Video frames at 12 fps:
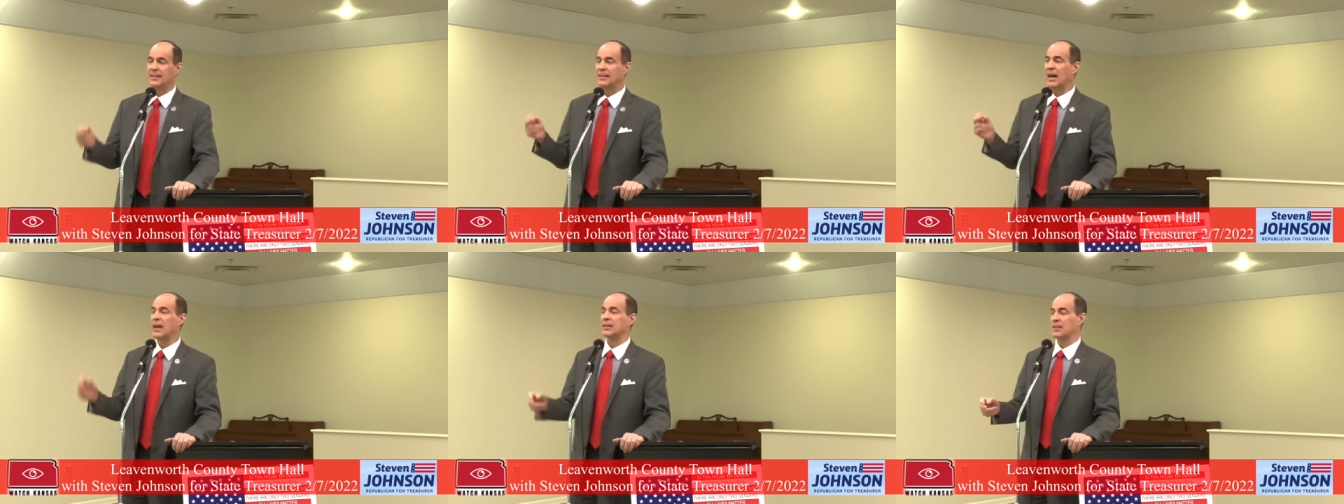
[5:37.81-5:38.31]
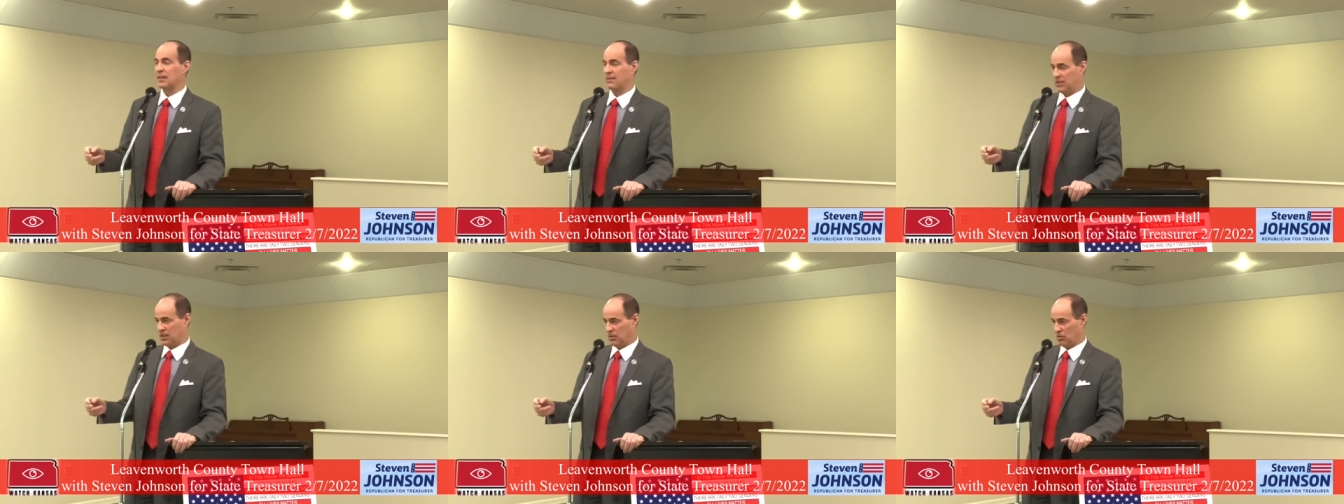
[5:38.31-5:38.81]
Not
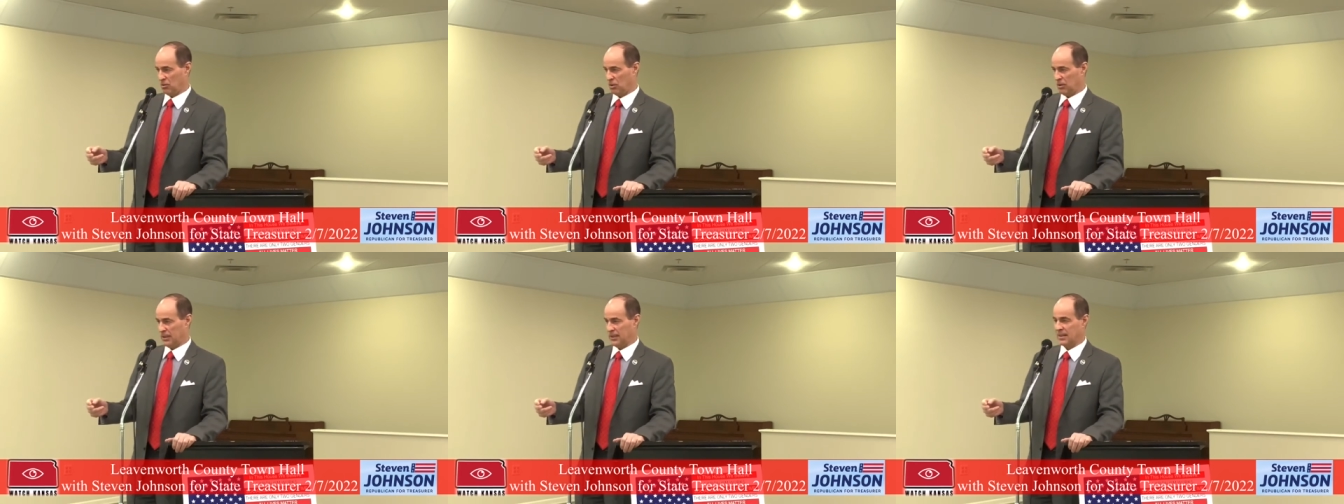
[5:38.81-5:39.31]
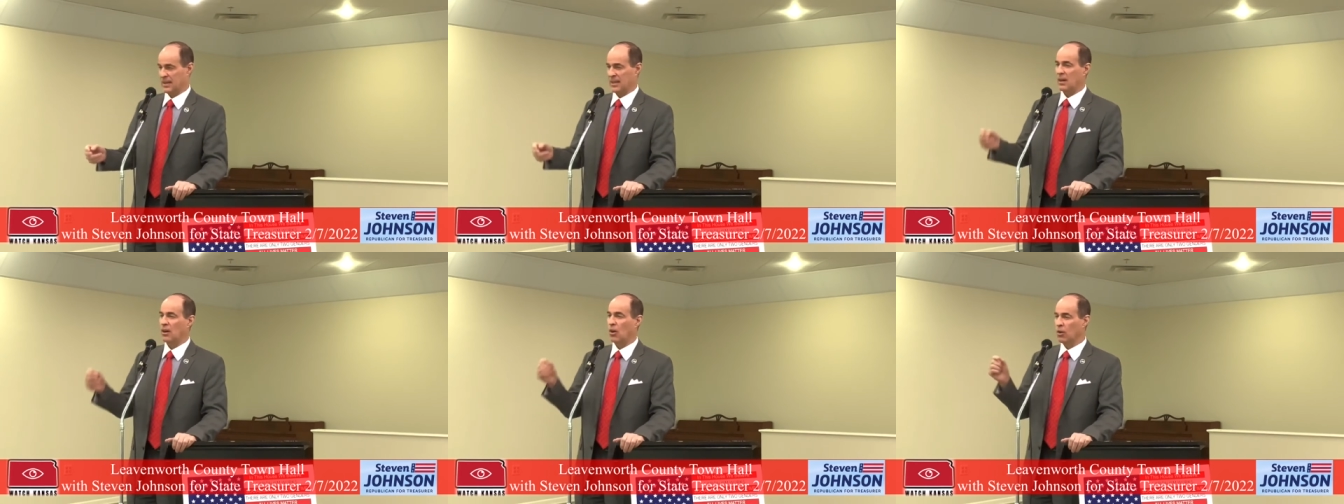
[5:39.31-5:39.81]
enough to control it
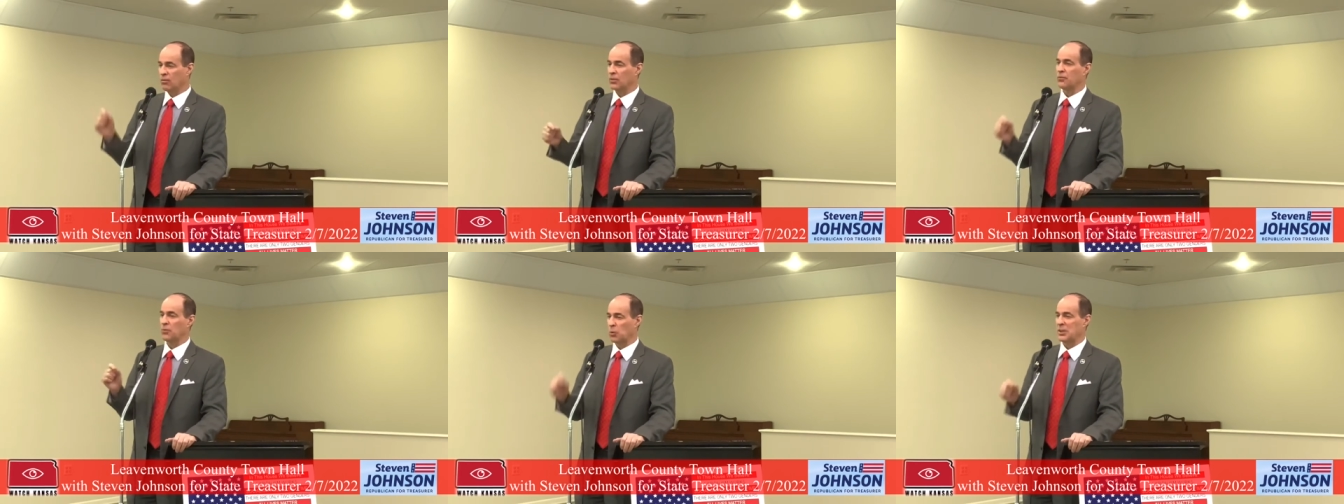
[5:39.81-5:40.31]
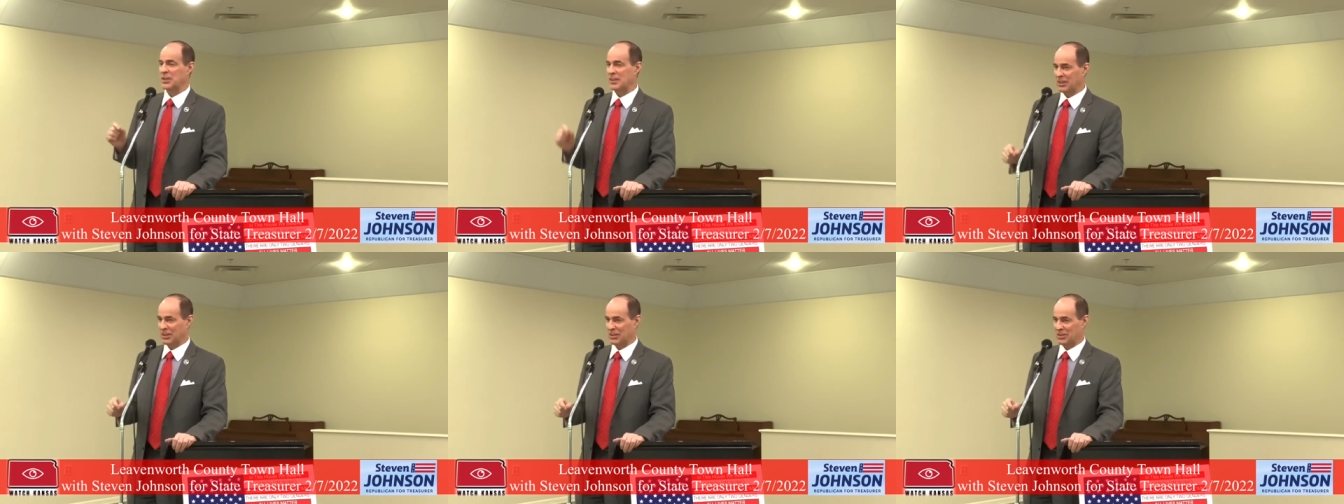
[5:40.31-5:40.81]
over four
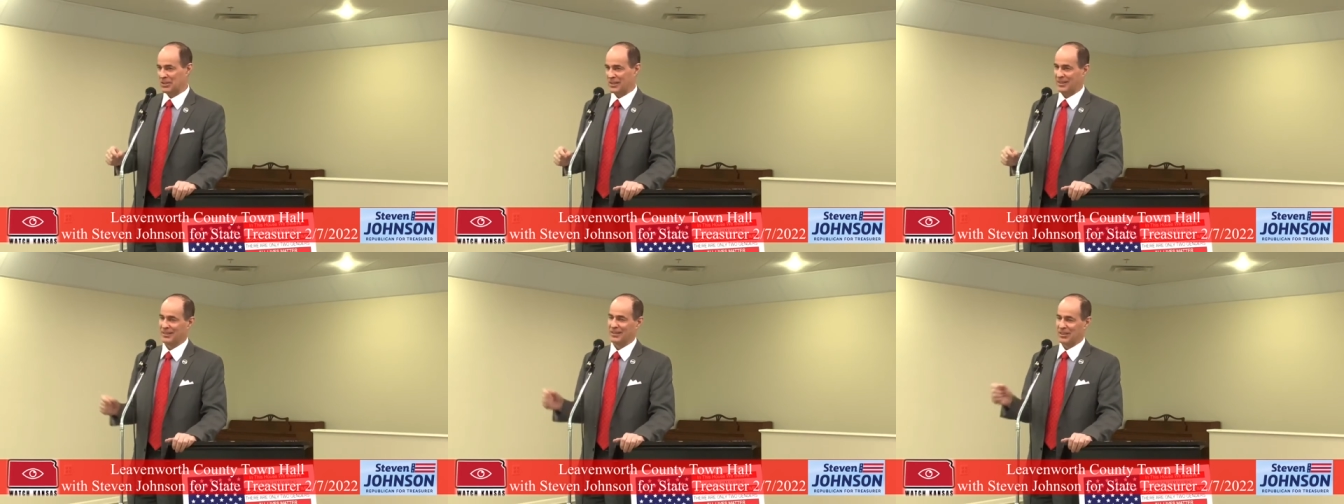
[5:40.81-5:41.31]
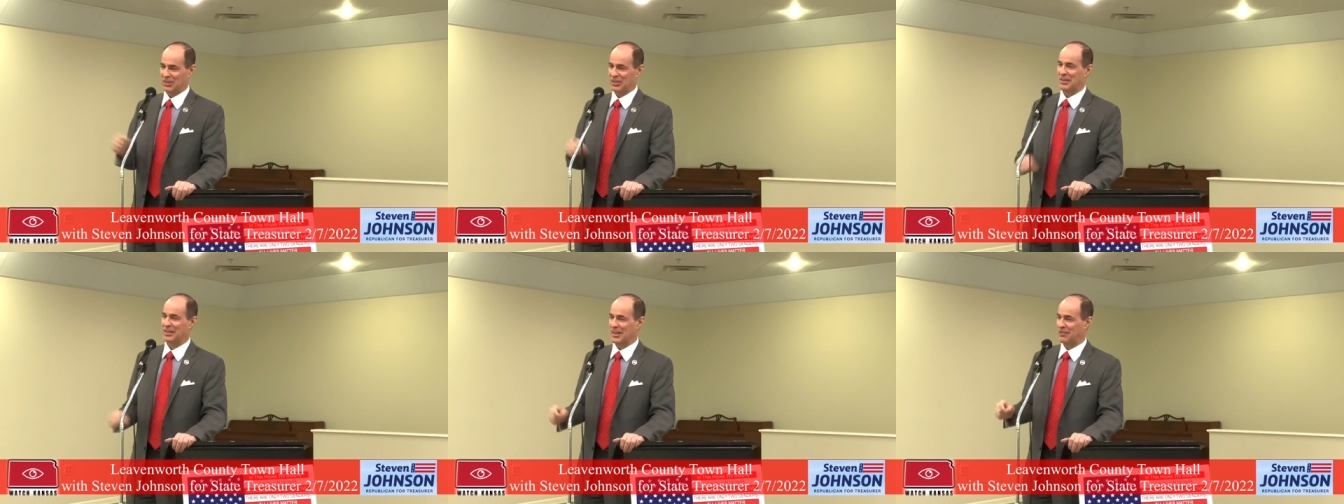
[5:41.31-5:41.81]
years, the
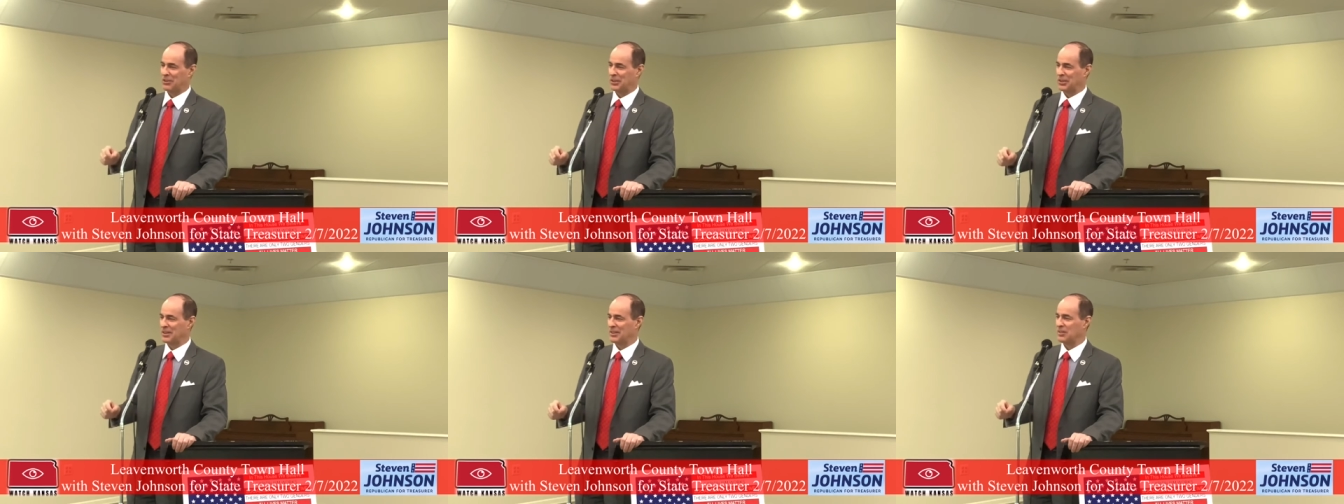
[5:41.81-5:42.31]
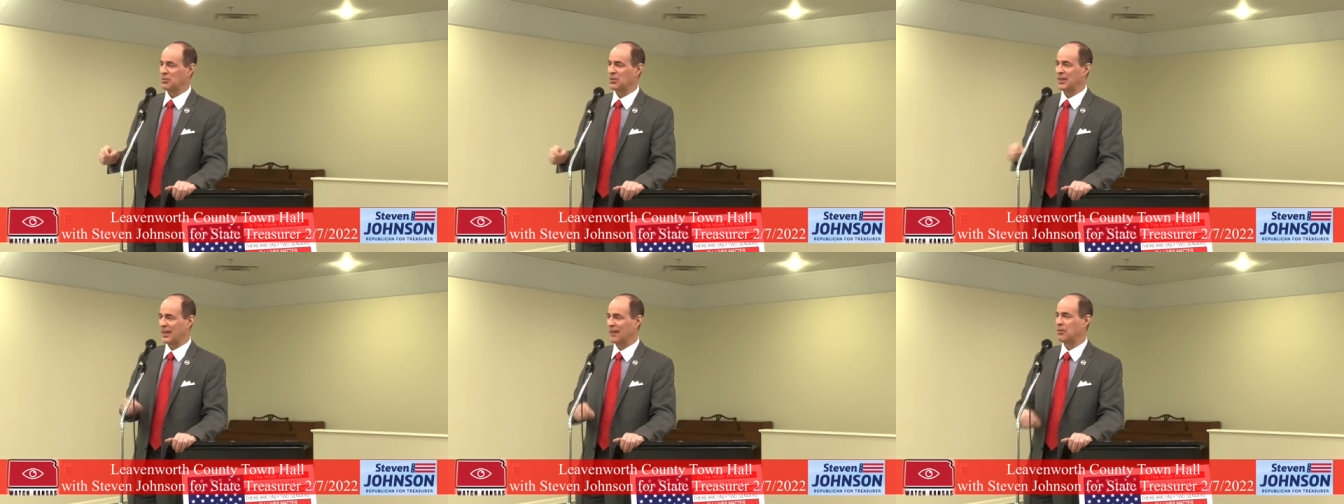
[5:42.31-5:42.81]
current governor
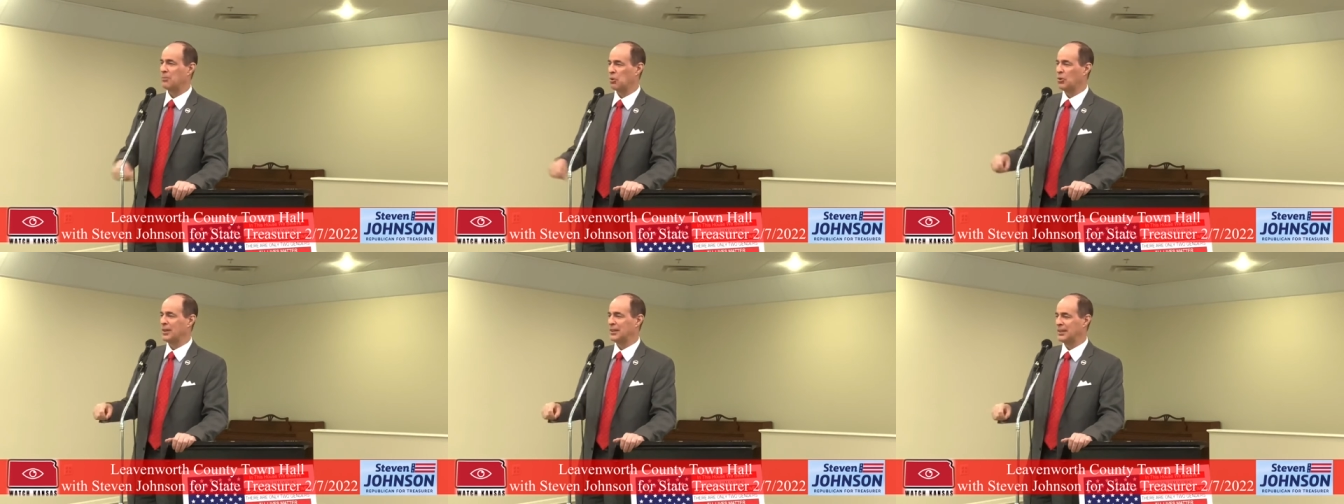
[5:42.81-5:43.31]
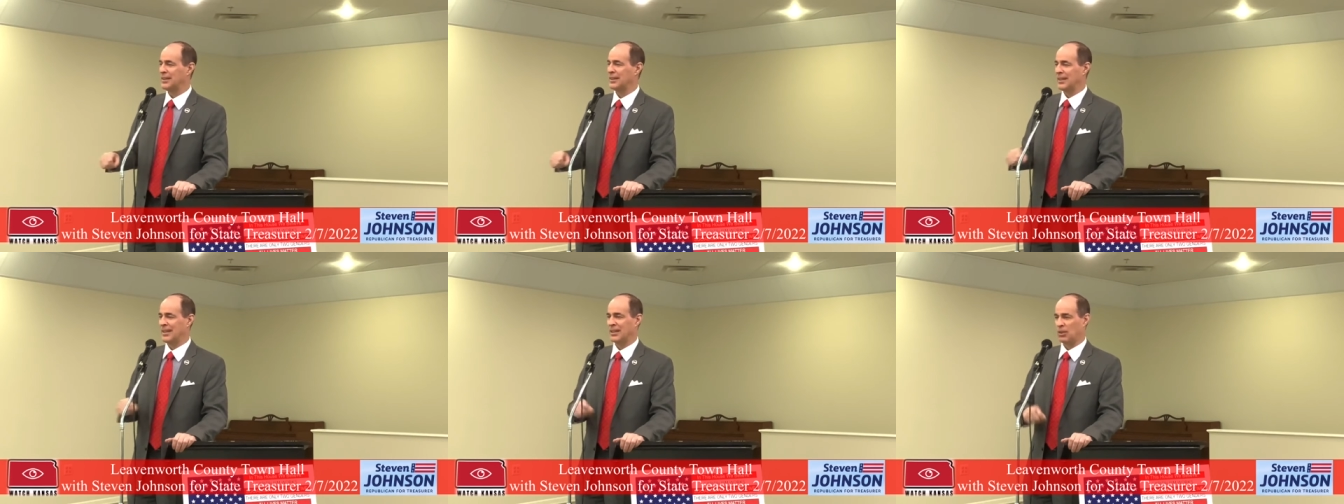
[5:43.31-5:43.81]
will have
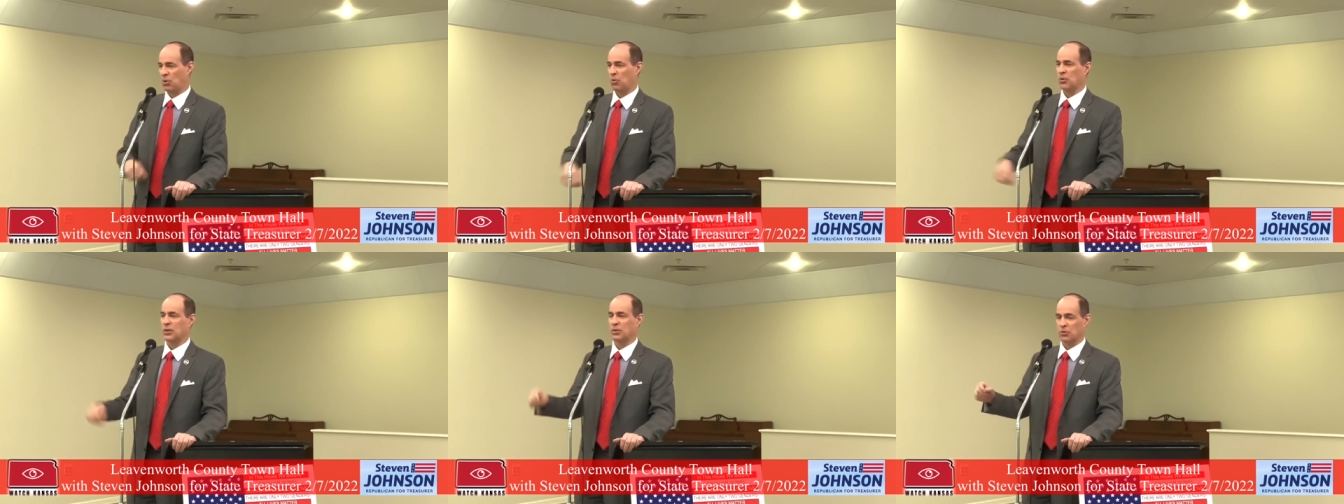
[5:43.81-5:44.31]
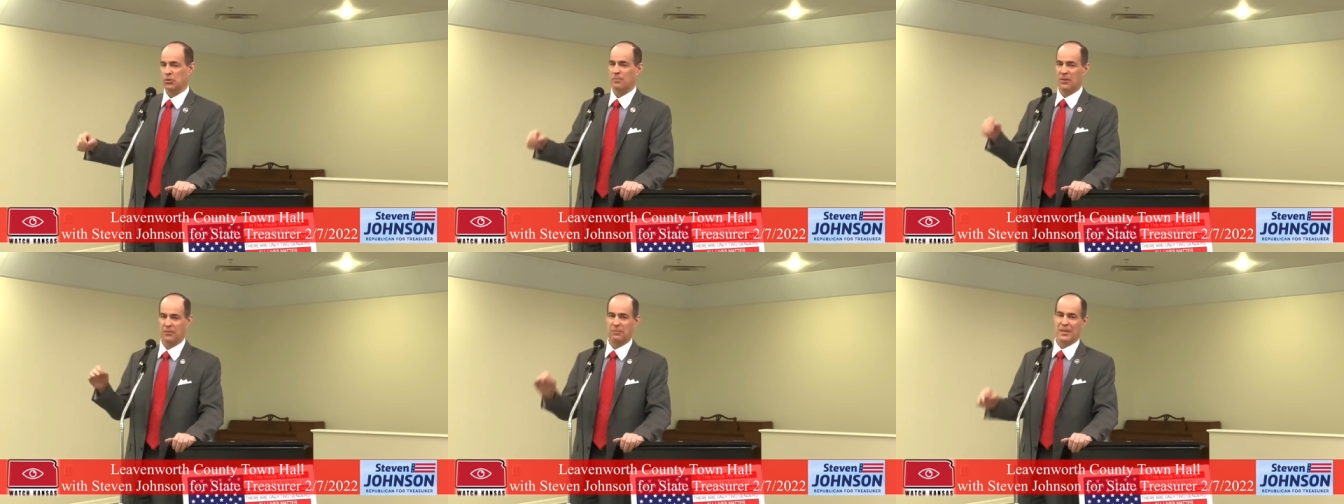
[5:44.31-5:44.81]
appointed a core
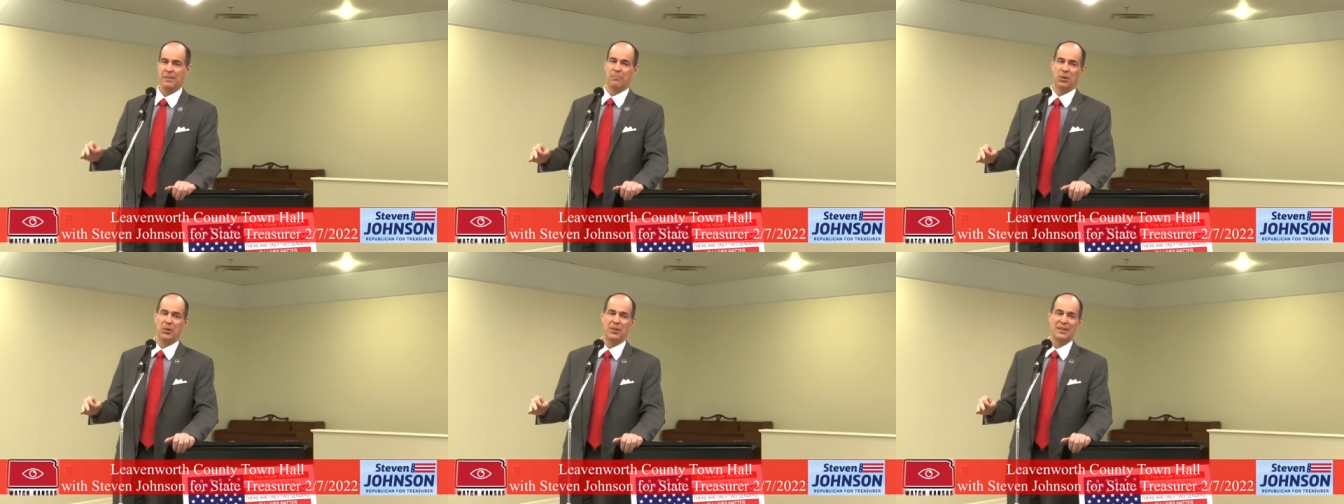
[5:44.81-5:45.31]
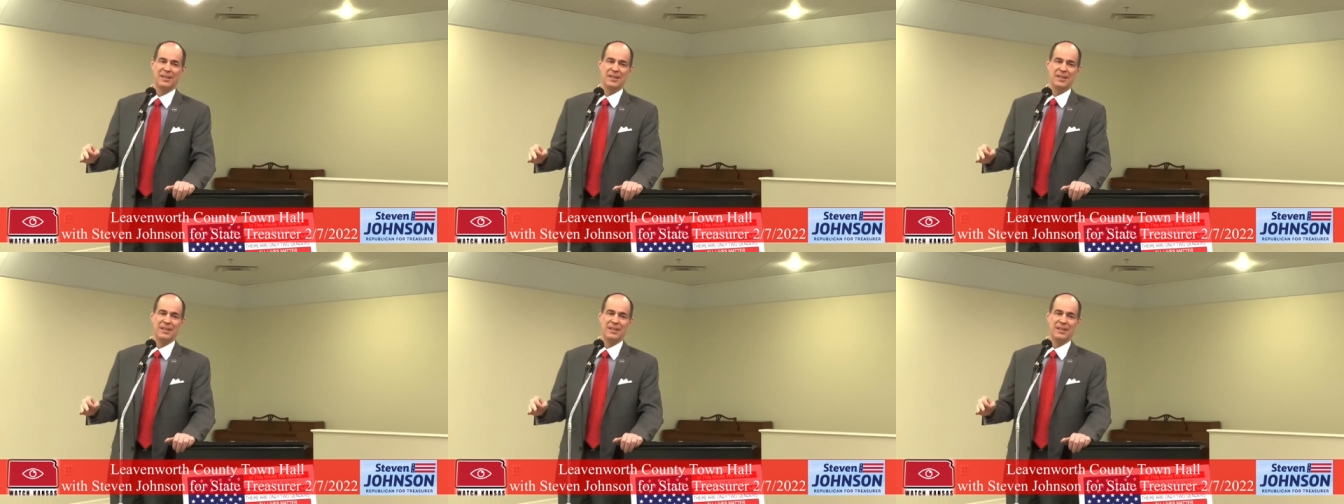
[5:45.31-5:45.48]
group of people